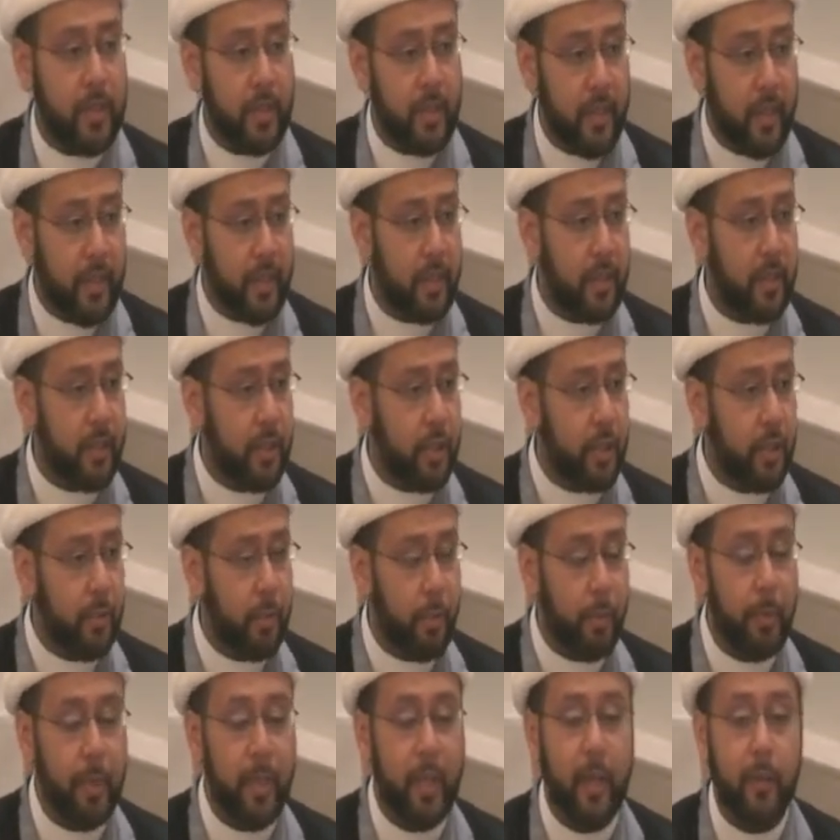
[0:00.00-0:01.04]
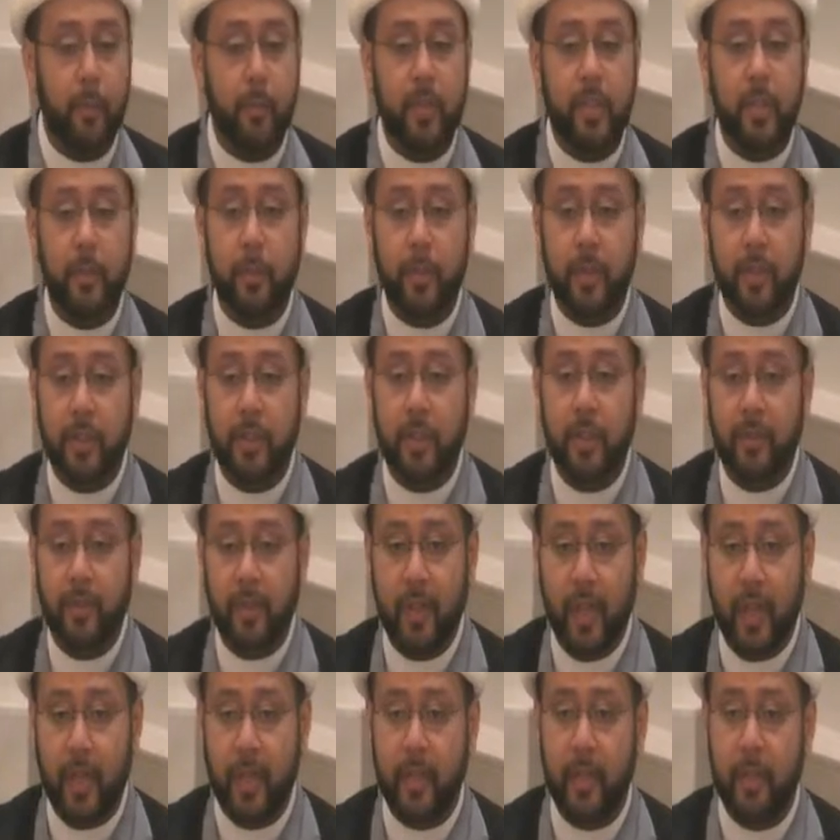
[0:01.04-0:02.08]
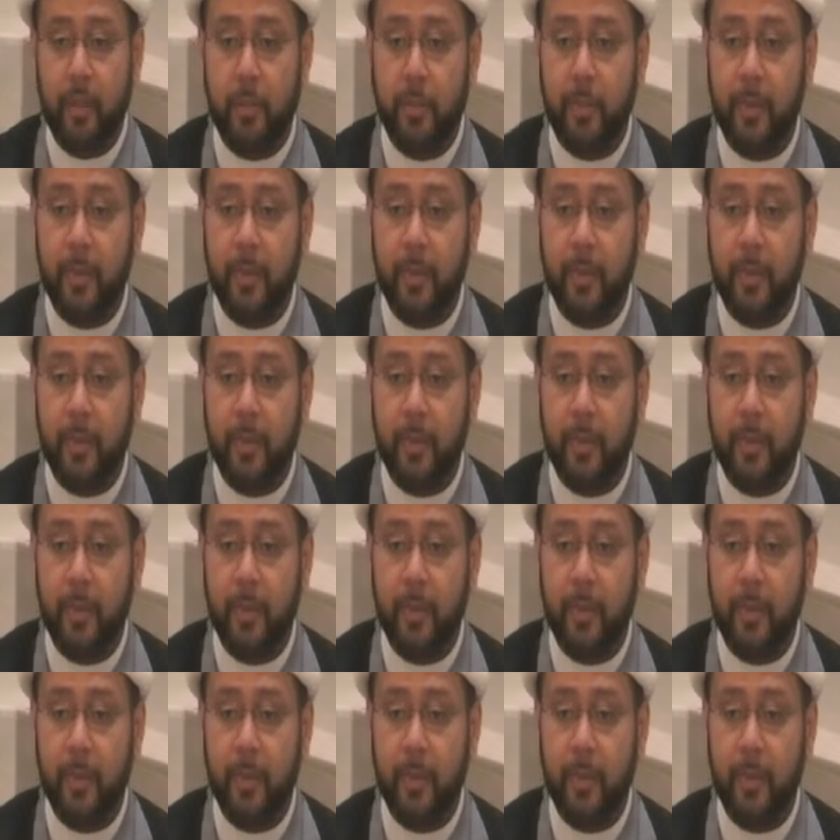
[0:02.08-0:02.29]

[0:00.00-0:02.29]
and yes, initially we began with simply just giving handouts,